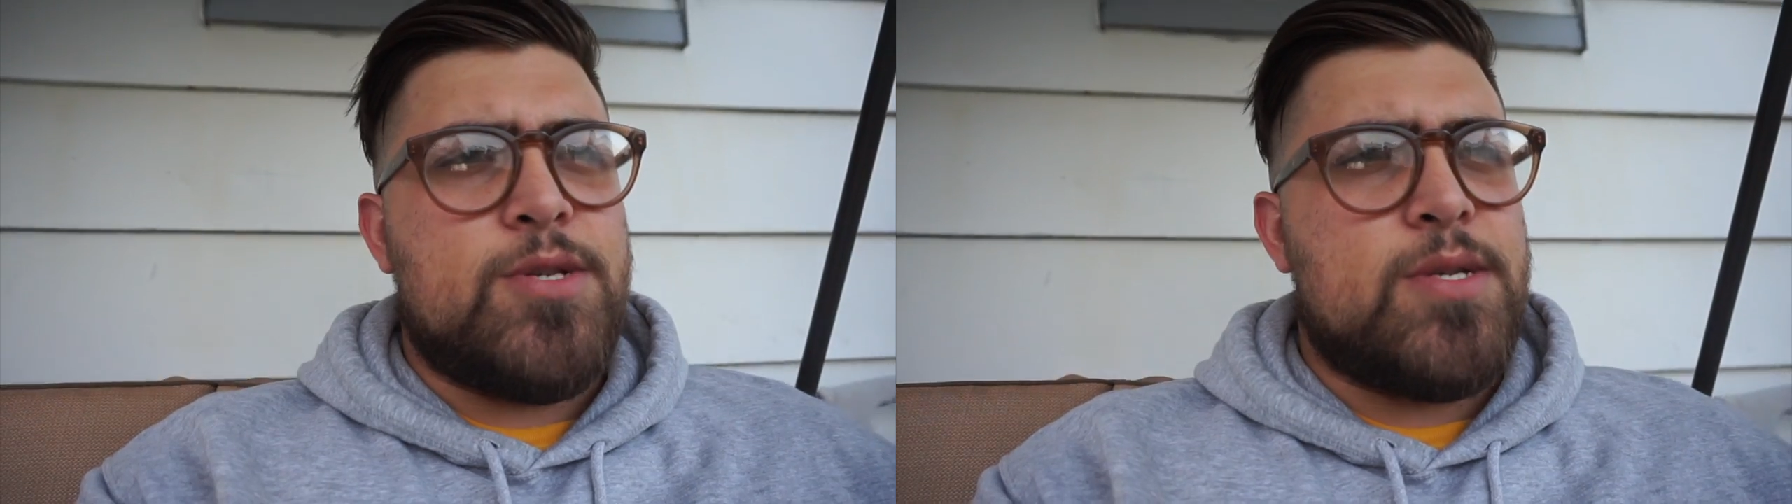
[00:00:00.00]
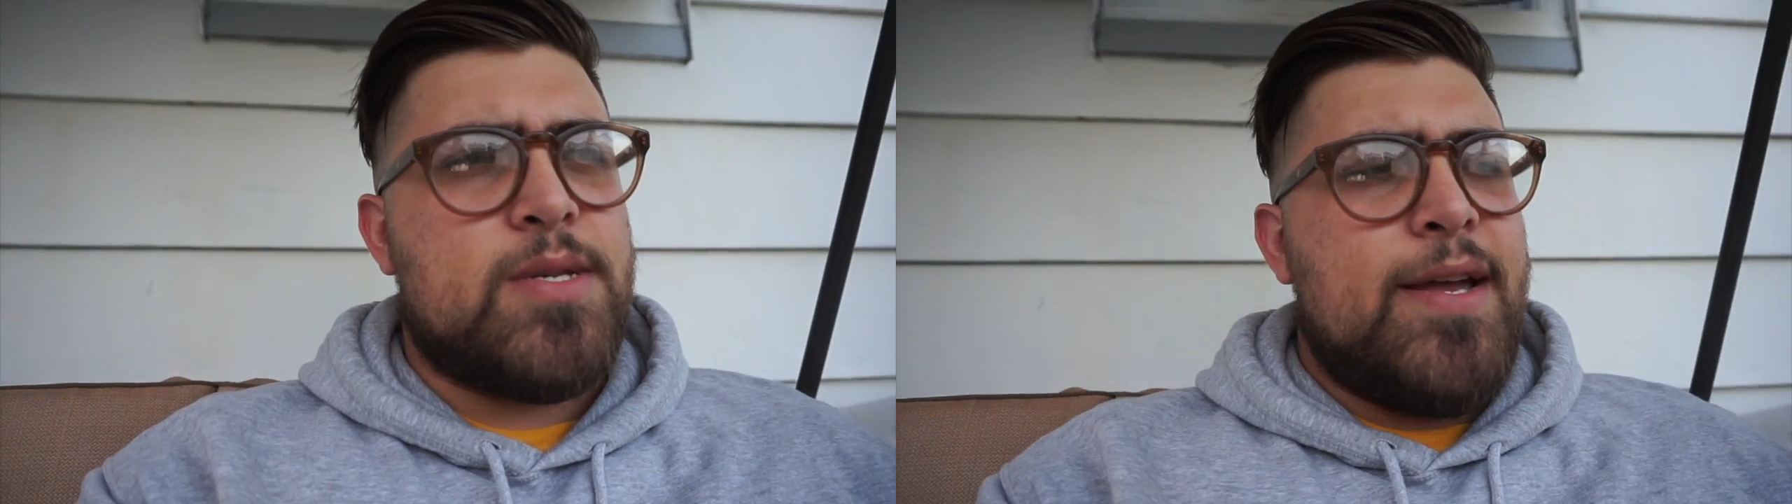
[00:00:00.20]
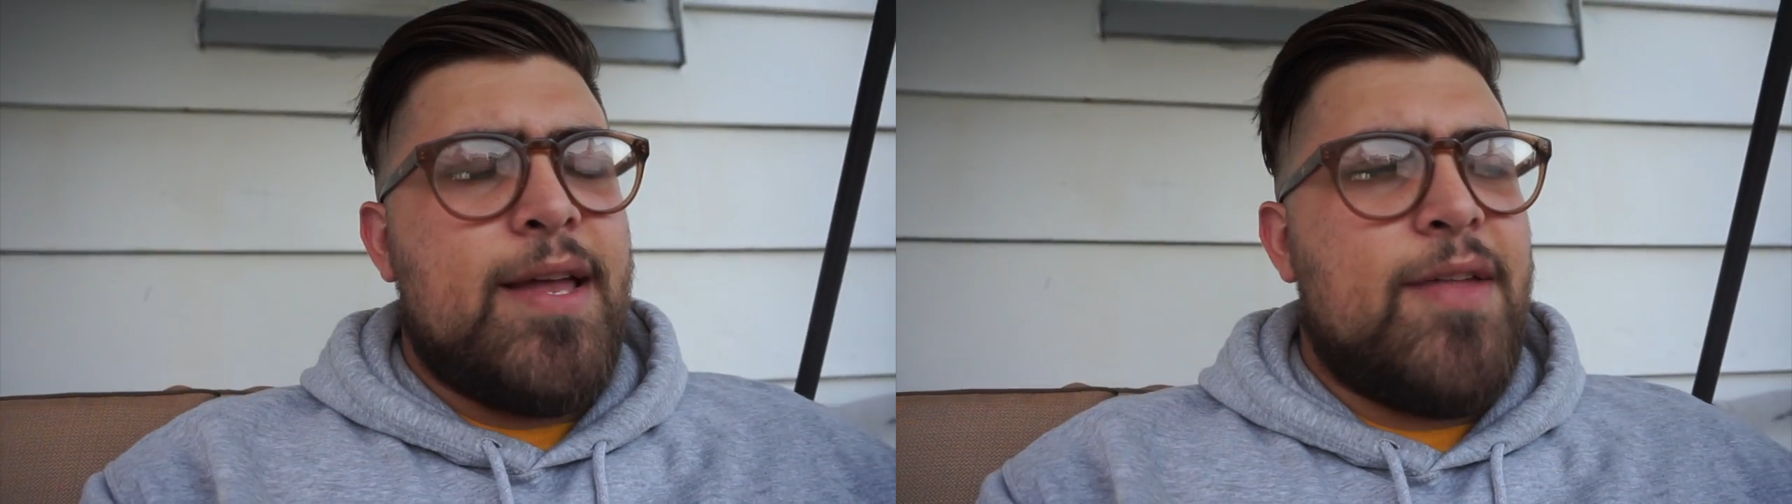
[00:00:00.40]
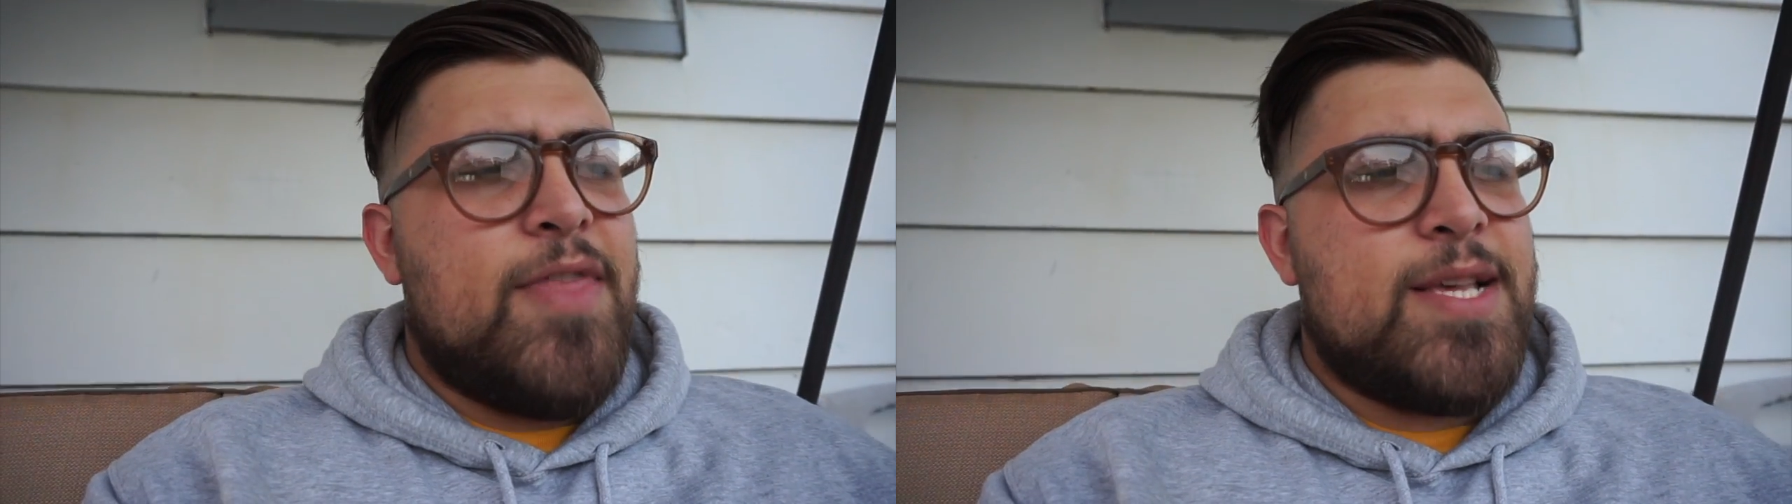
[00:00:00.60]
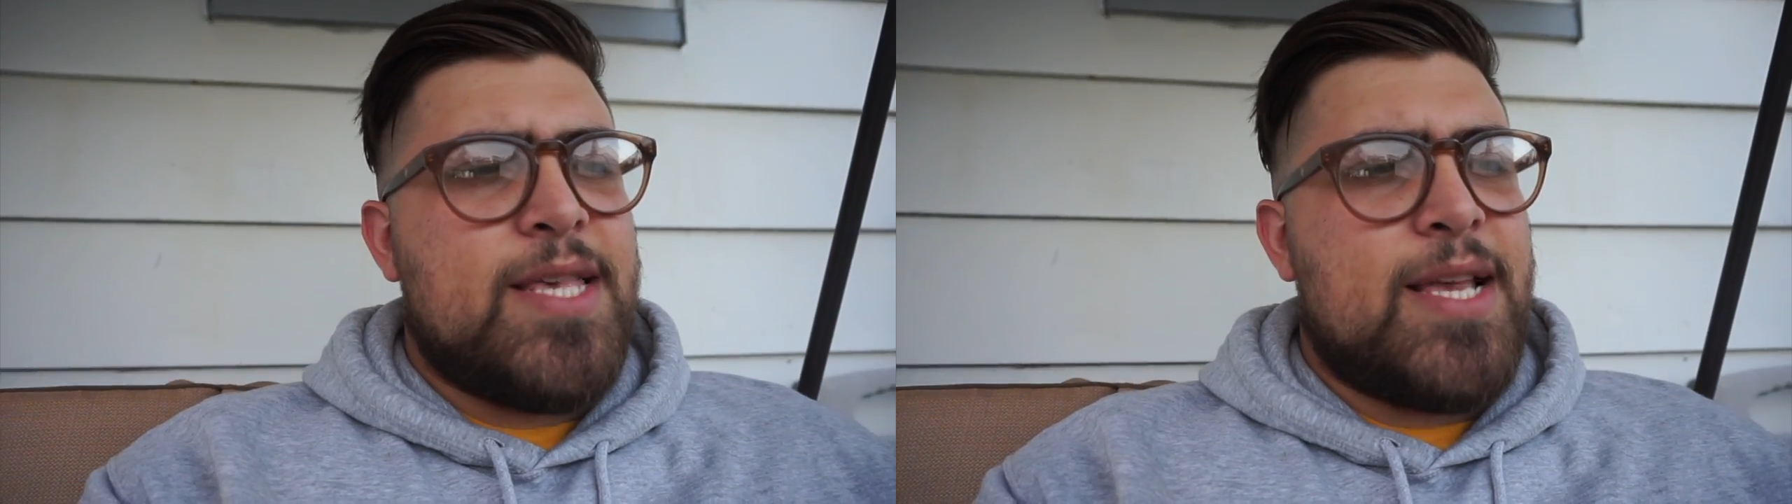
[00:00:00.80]
just like get
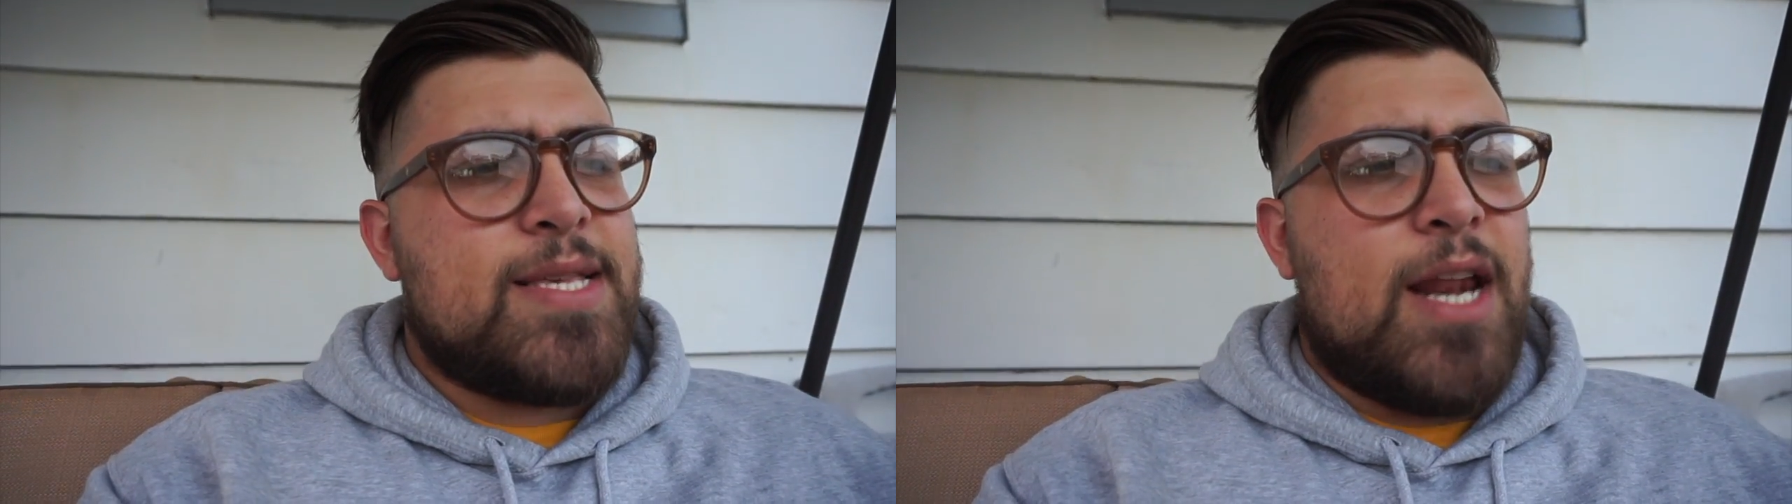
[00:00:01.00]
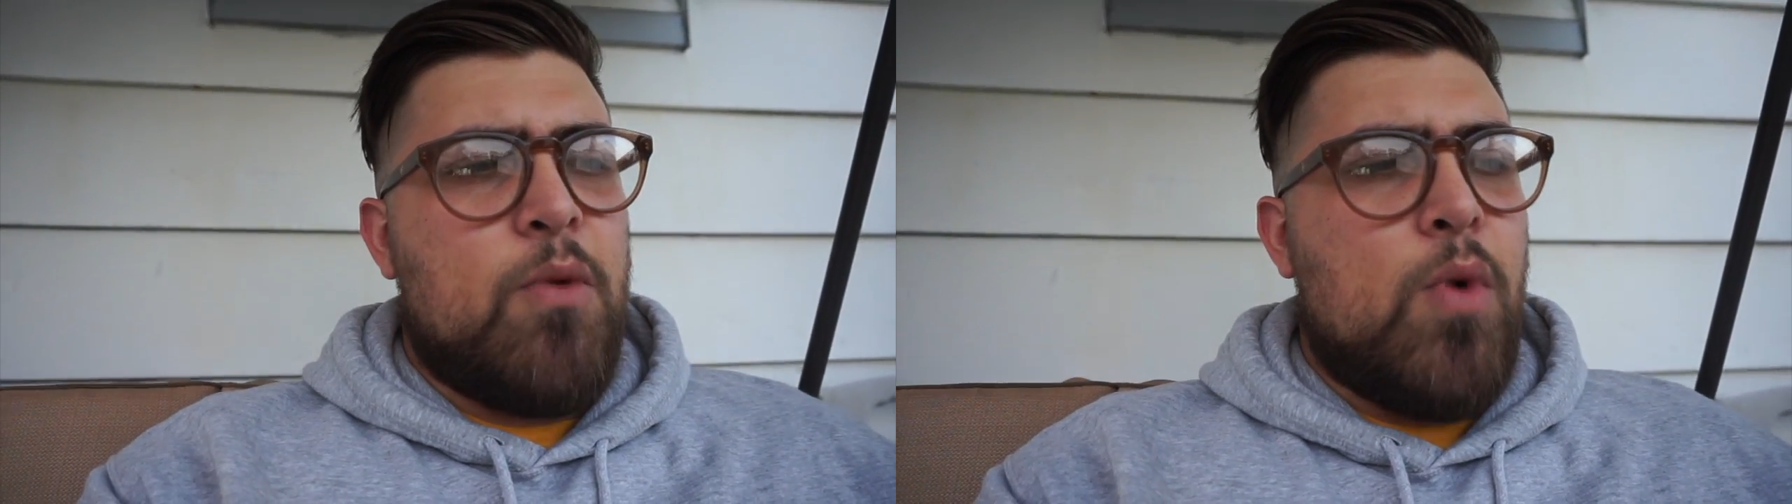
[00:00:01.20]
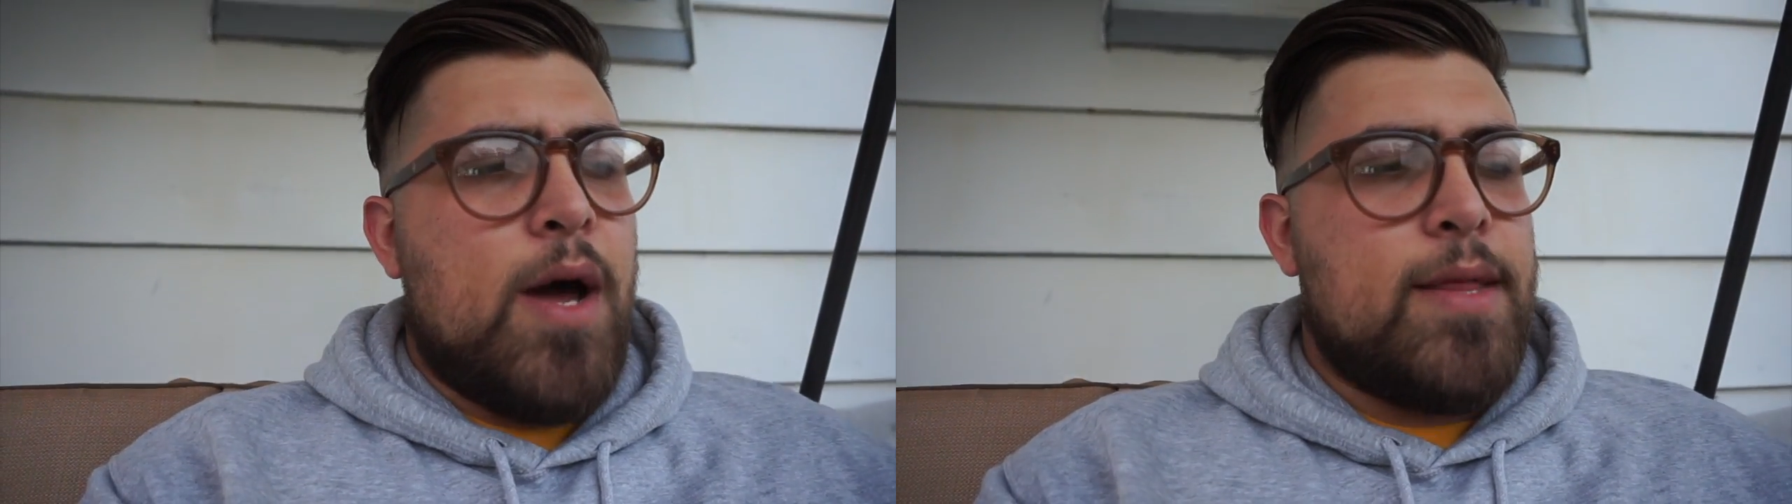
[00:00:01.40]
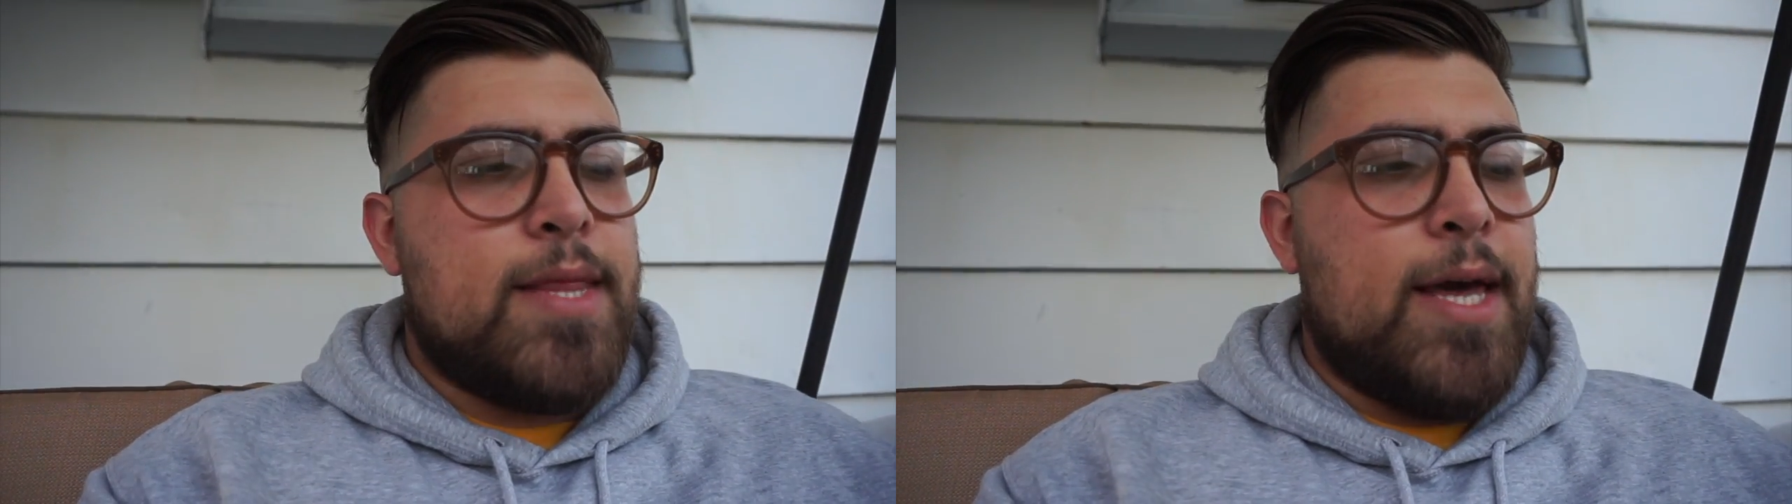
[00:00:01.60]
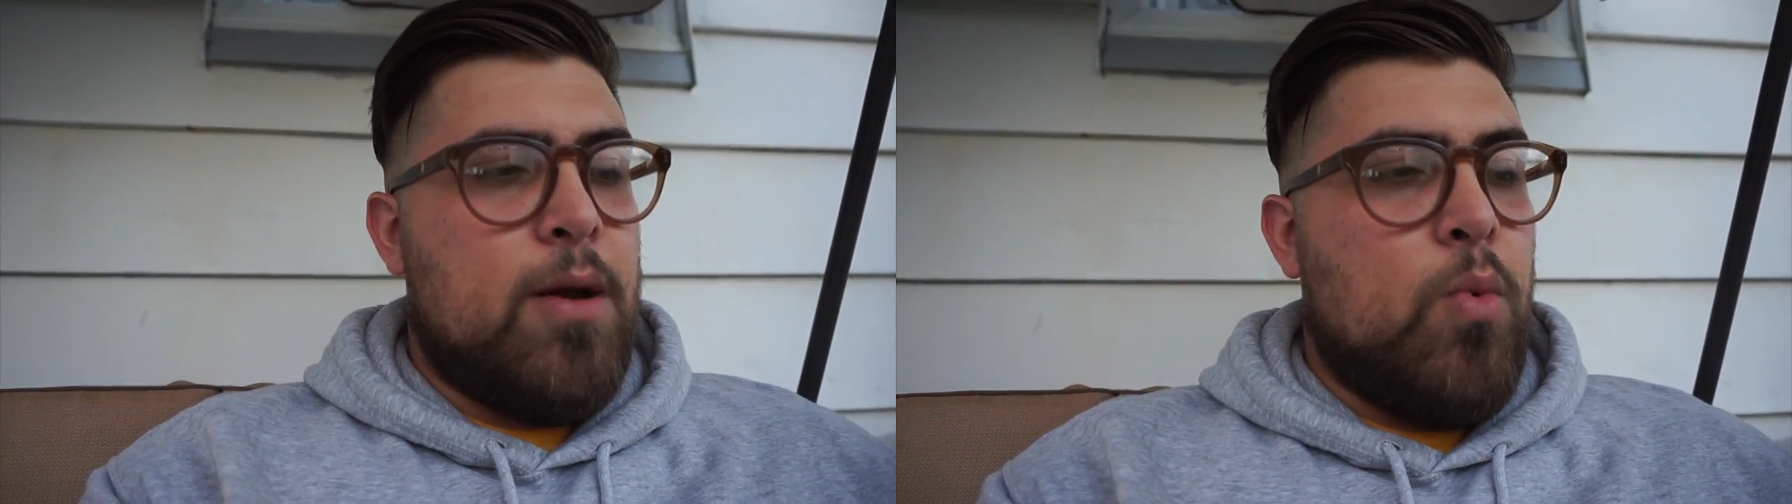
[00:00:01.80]
these things that I want like